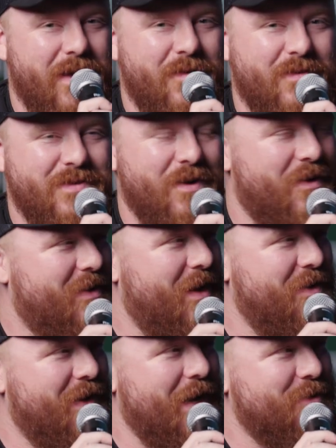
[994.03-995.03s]
end result that
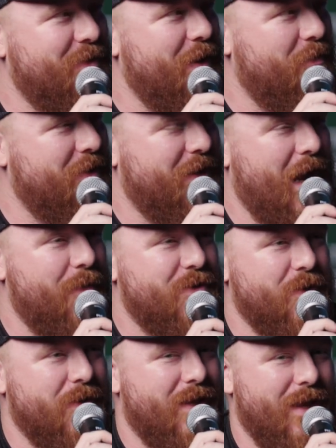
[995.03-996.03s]
you guys were able to
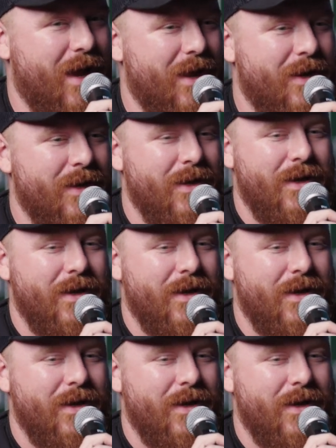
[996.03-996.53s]
capture with that.